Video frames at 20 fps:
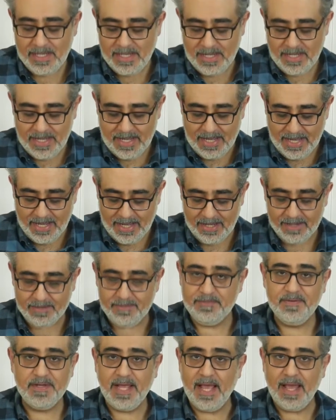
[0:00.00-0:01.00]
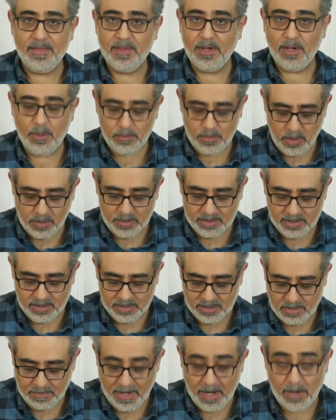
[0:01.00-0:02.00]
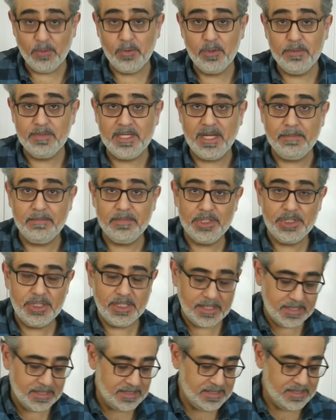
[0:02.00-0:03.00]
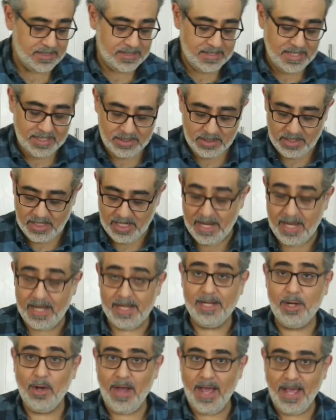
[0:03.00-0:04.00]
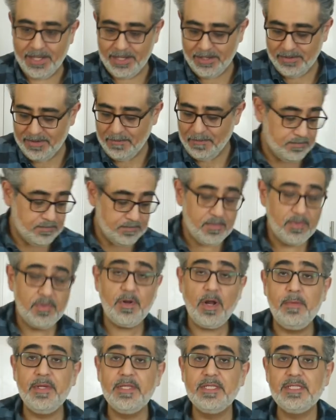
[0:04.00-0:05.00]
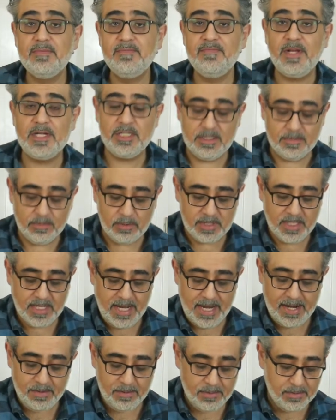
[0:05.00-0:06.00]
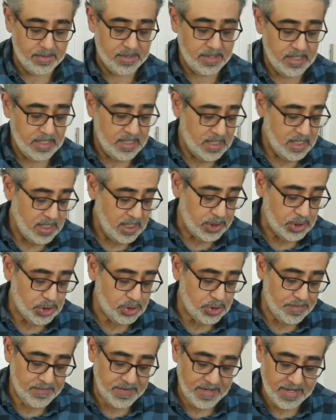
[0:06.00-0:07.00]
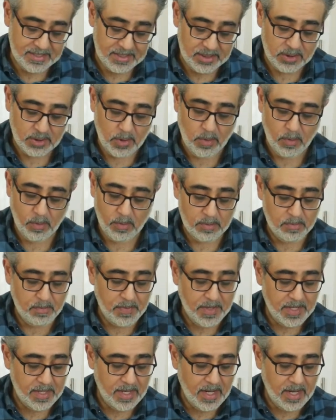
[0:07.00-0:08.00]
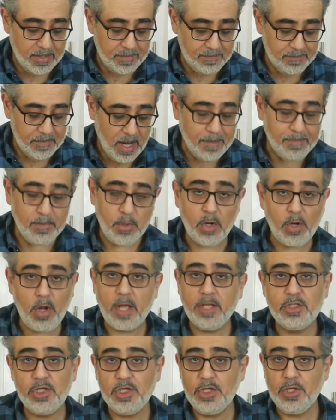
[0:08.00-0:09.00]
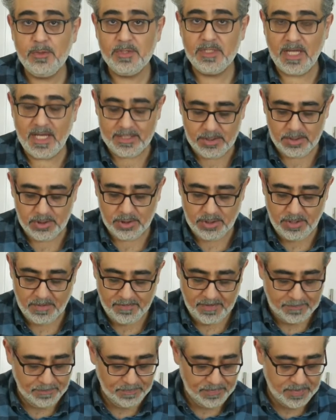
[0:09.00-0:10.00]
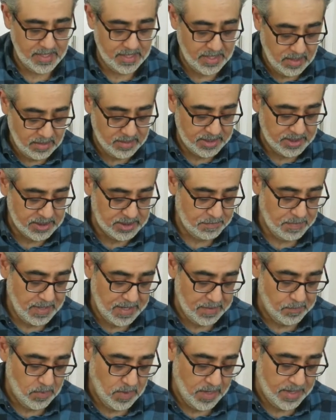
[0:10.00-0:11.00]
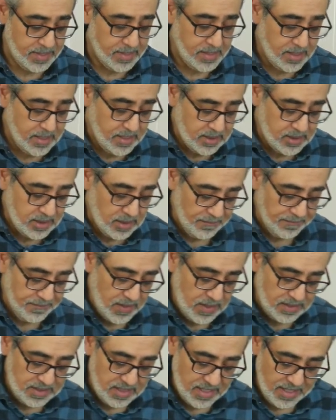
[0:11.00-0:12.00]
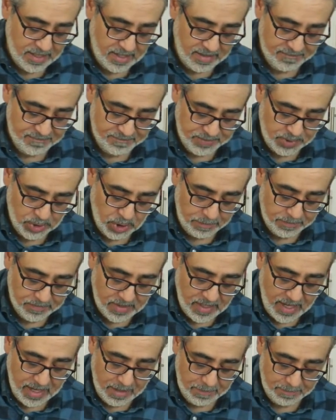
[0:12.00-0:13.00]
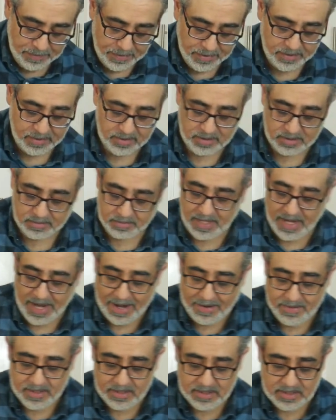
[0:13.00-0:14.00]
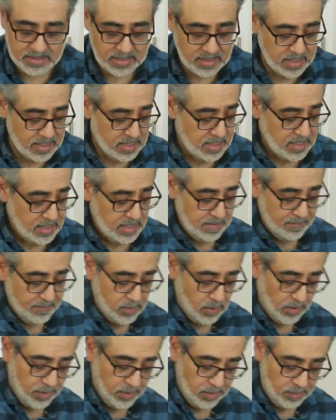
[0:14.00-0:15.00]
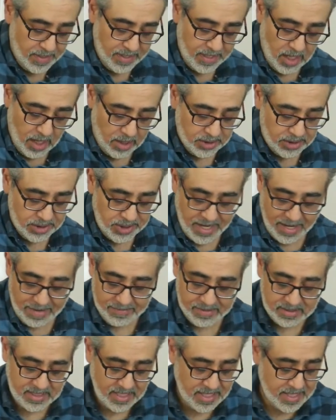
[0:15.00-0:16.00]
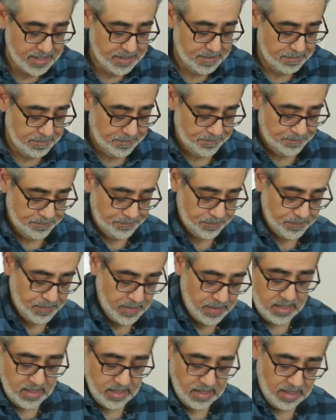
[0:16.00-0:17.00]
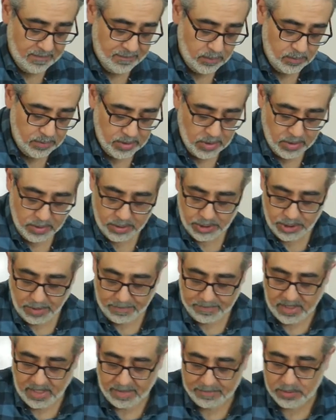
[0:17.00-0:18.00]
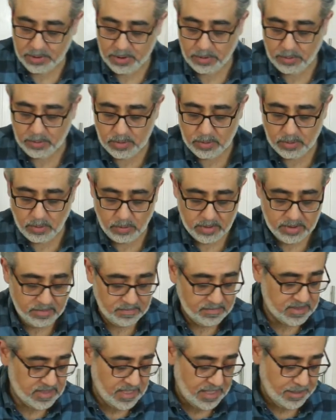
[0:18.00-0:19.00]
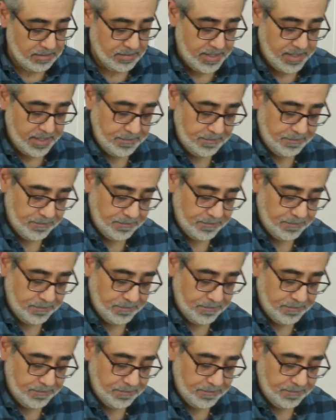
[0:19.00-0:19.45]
and forget the whole nonsense about room temperature, because that's clearly not accurate. Throw in some vegetables in here, or a trivet as it's called, but I'm not going to use it as a trivet, and I'll explain why. So firstly, I've chopped up some carrots. I've got 3 large carrots here. I've also chopped up 2 stalks of celery